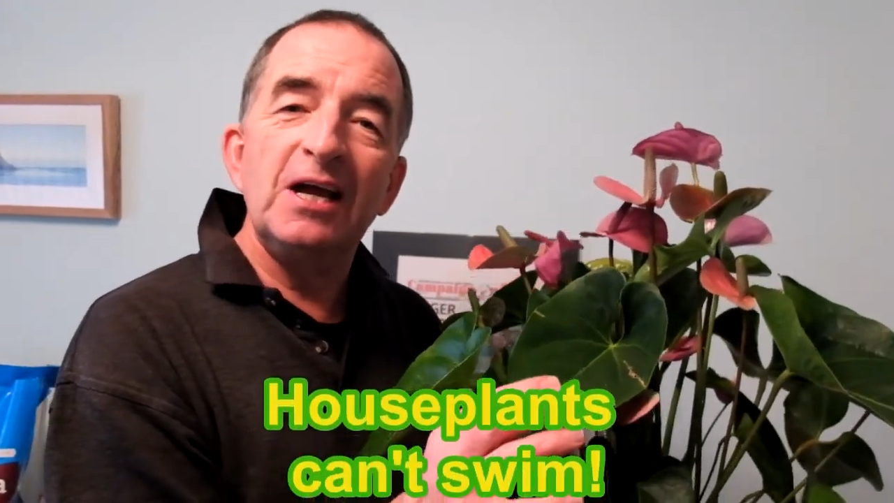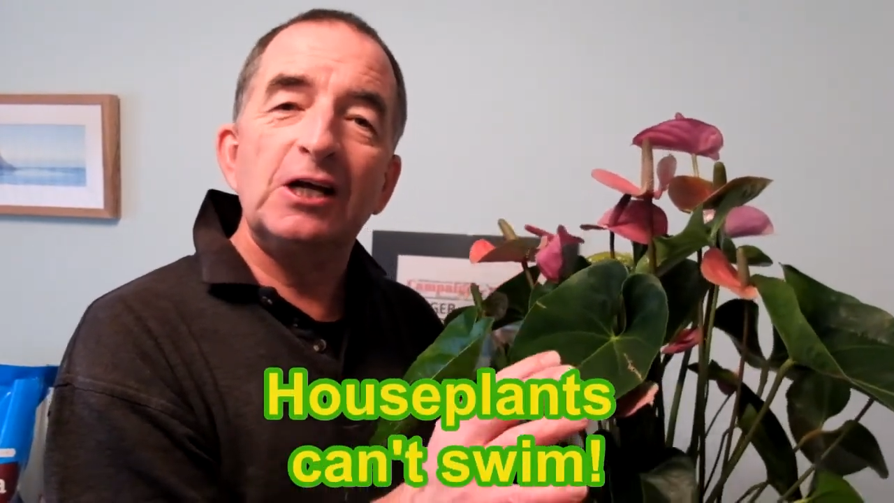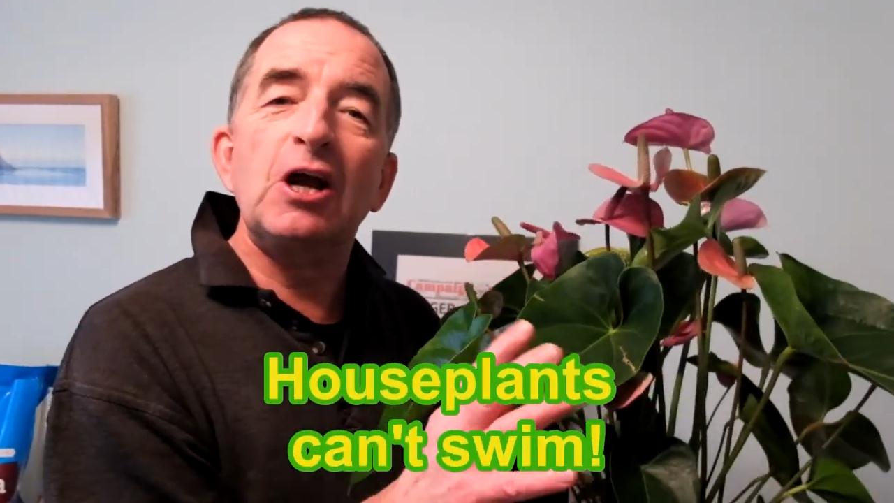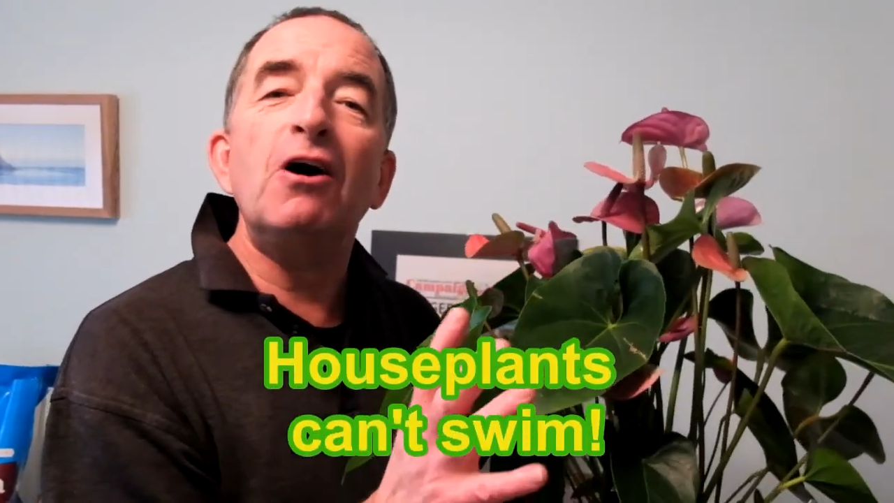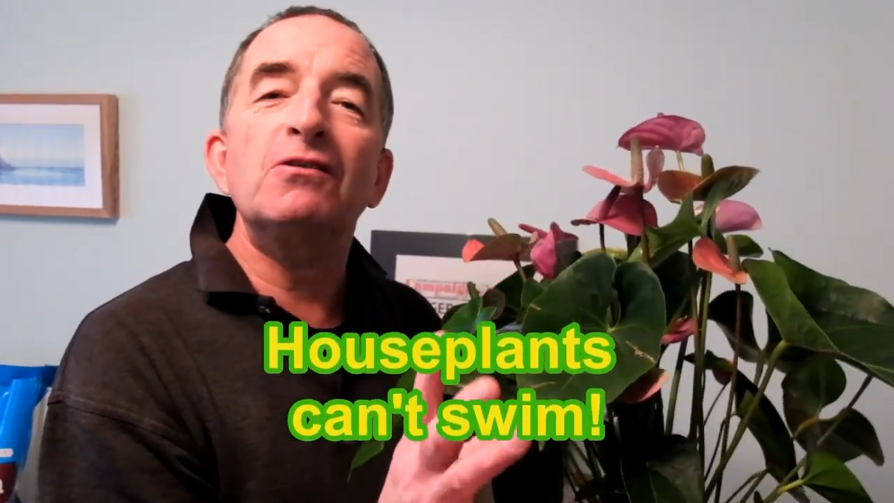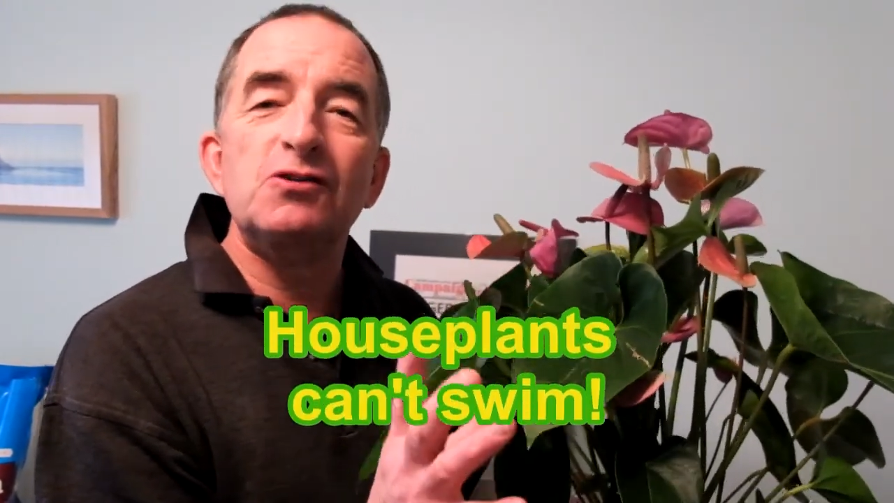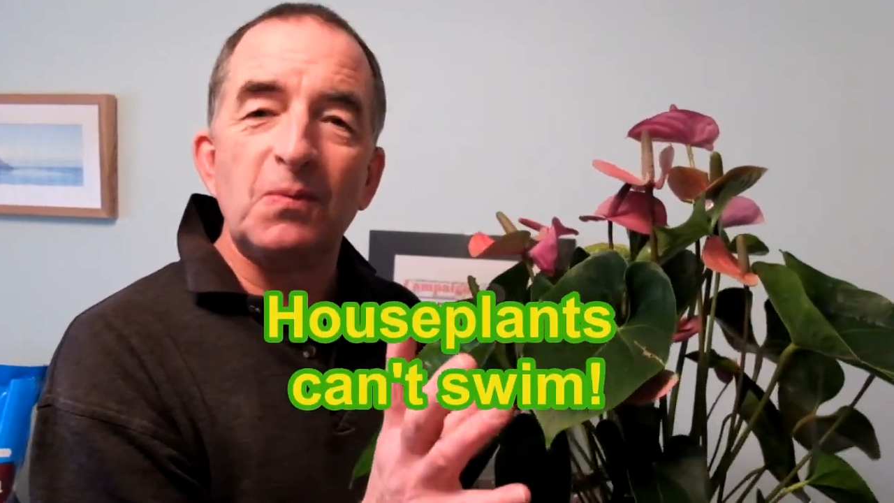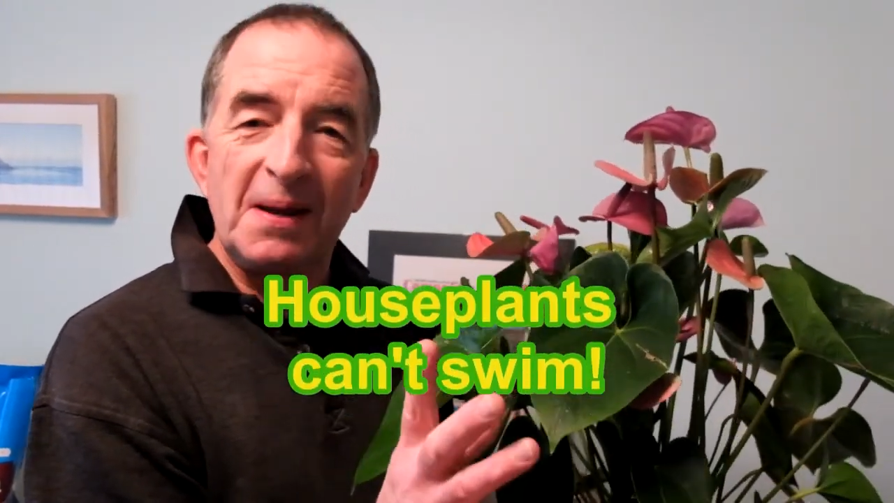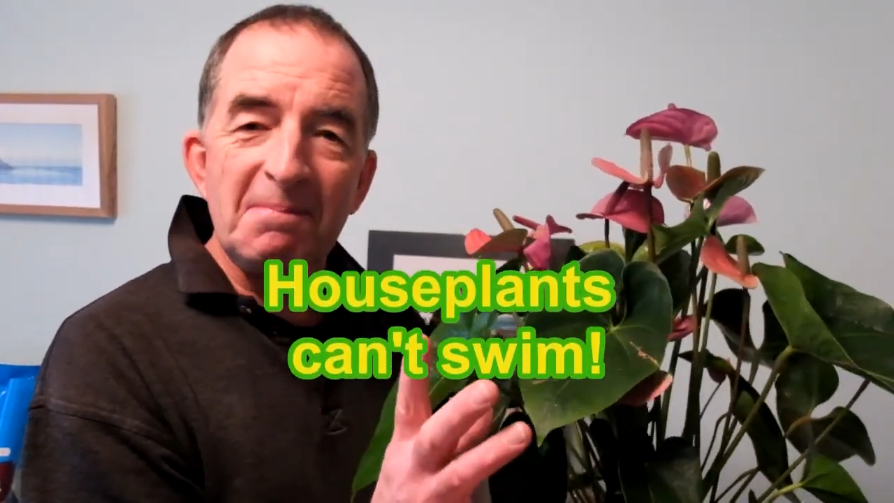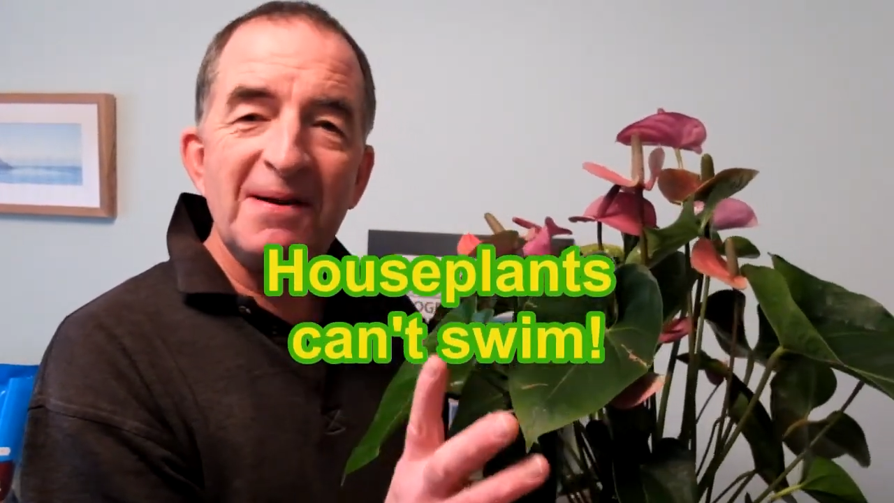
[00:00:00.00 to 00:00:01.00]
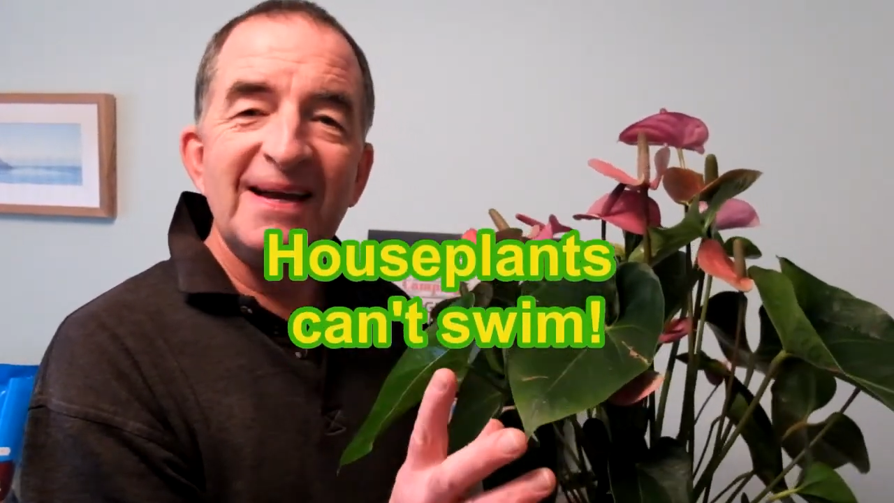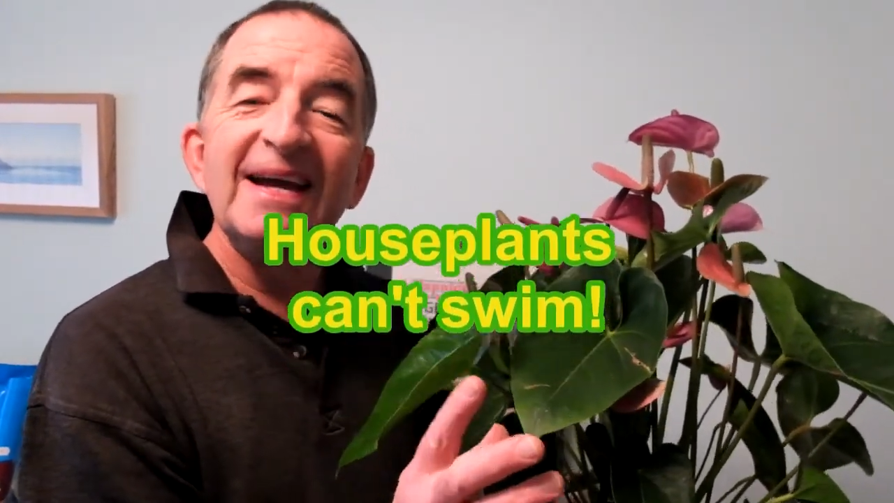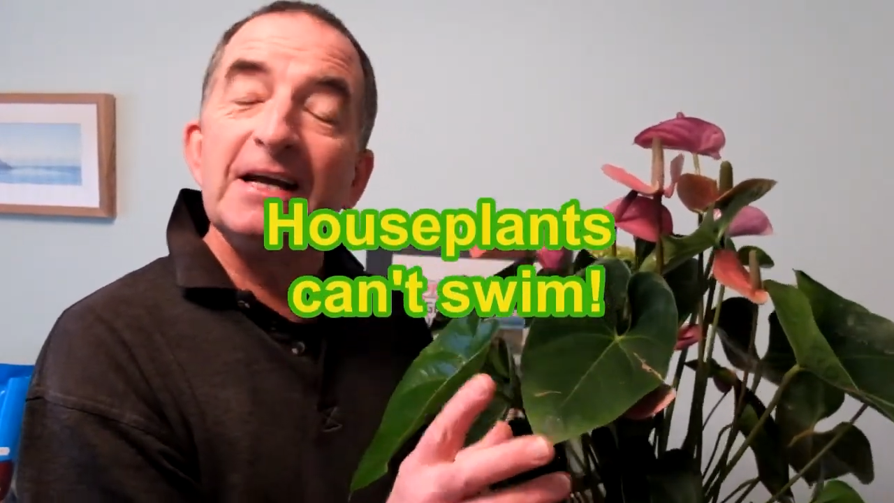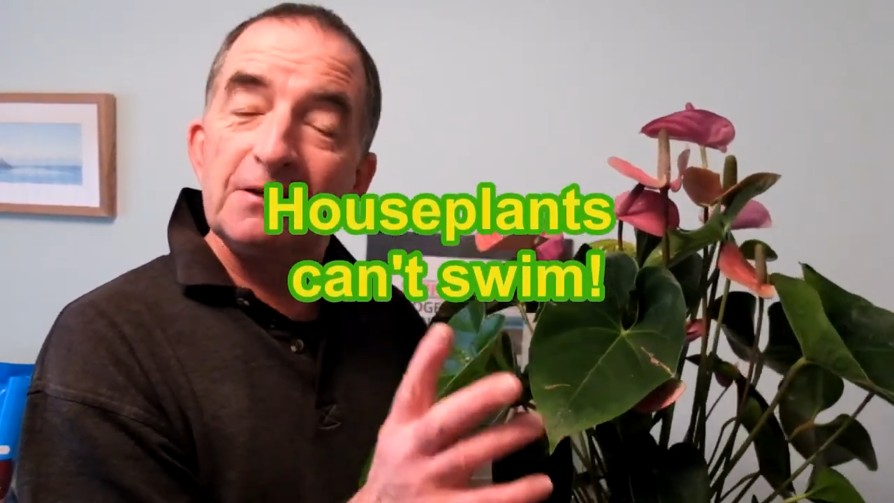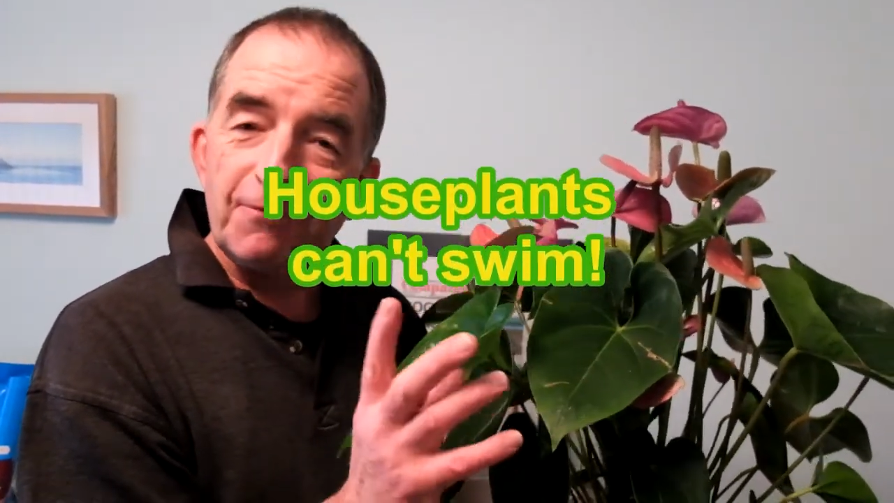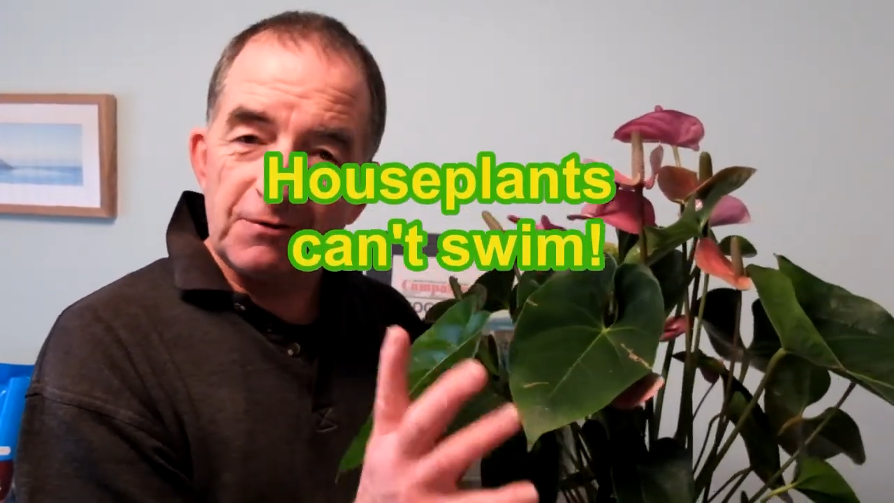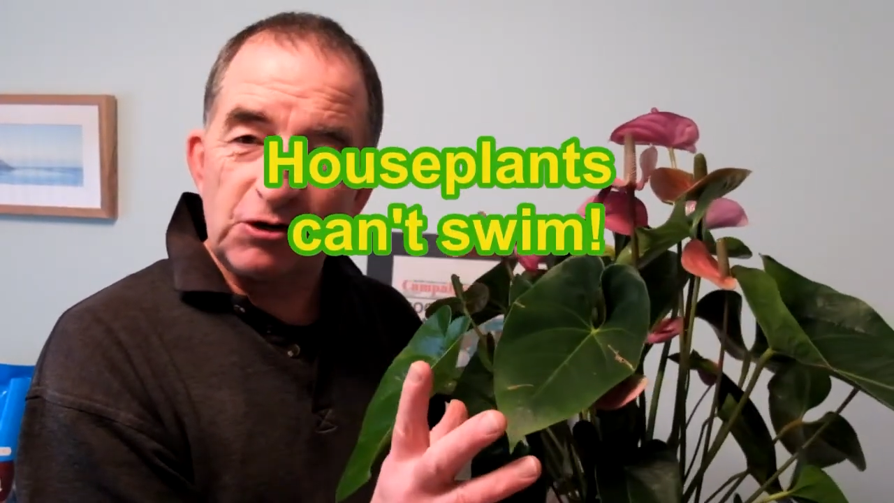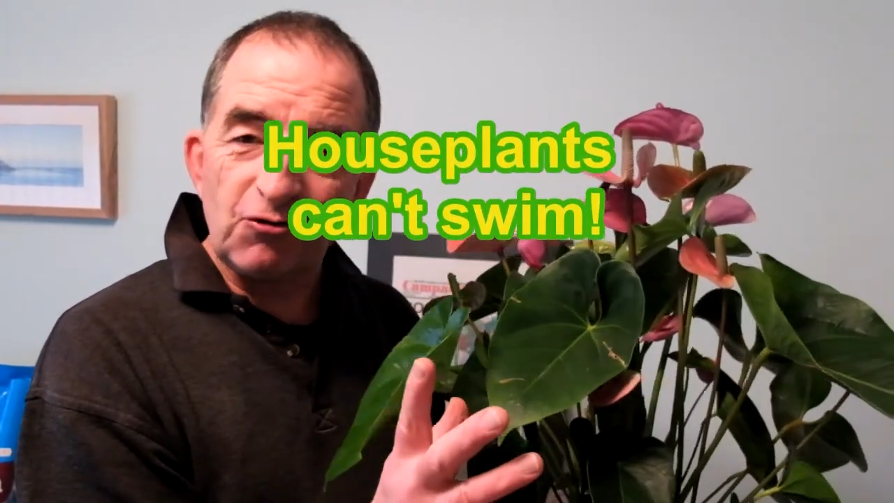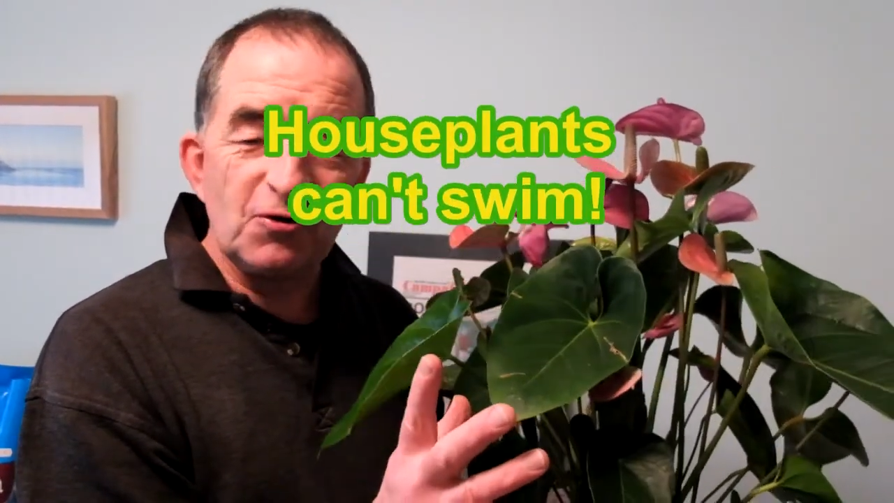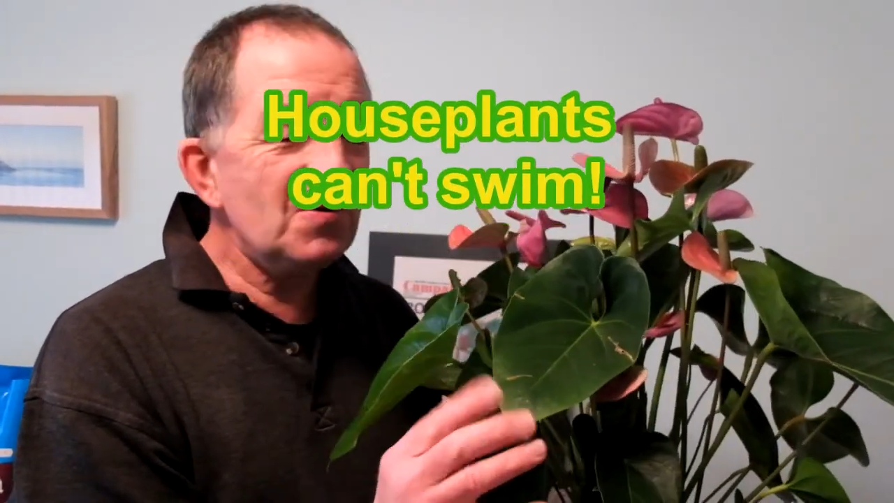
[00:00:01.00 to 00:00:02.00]
can't swim. It's very
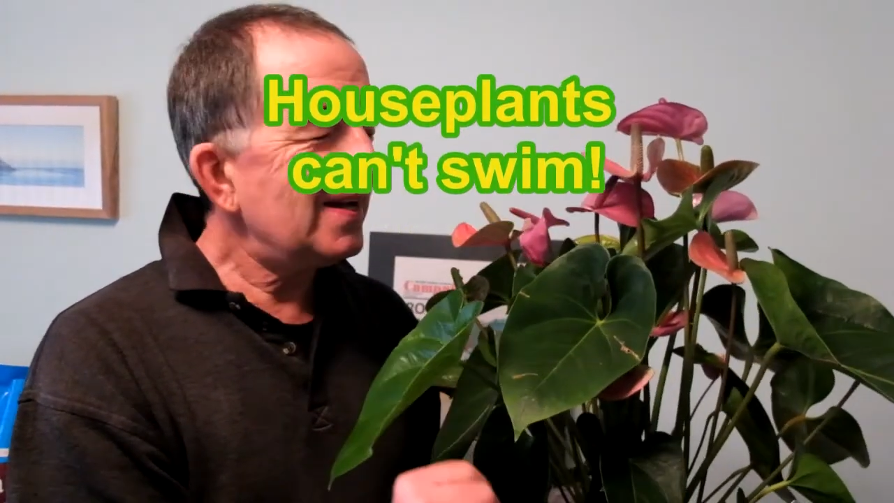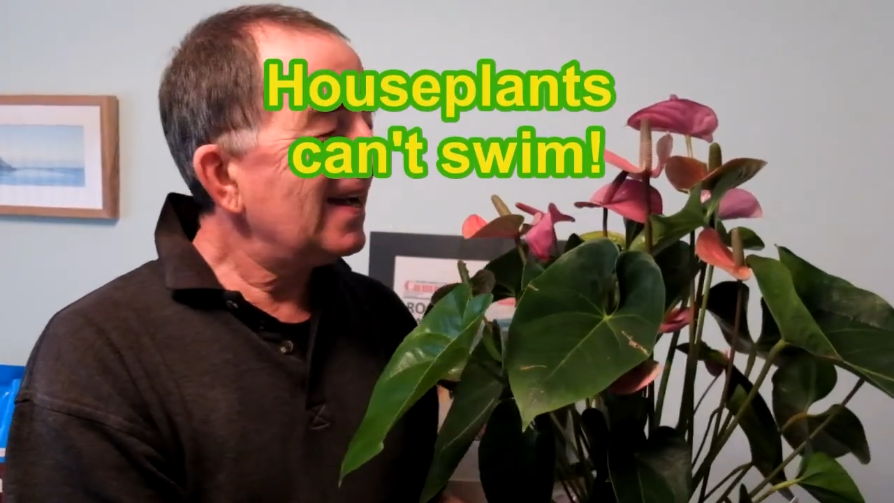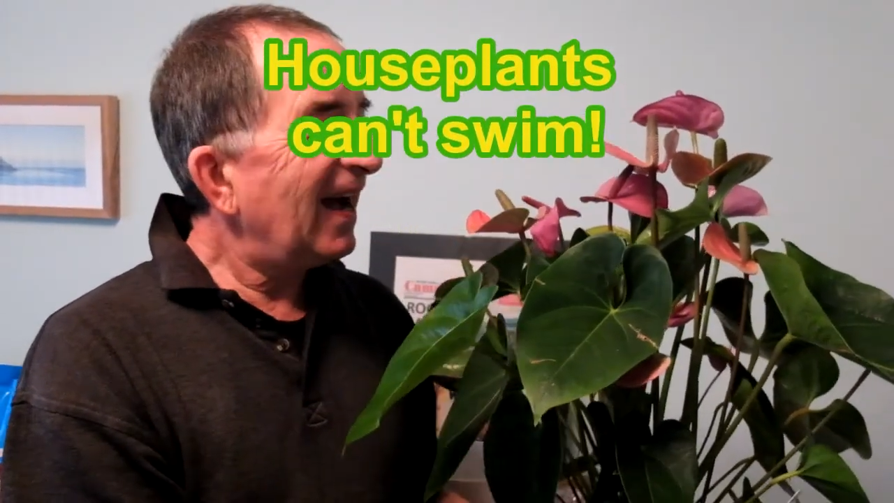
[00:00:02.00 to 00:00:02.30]
true.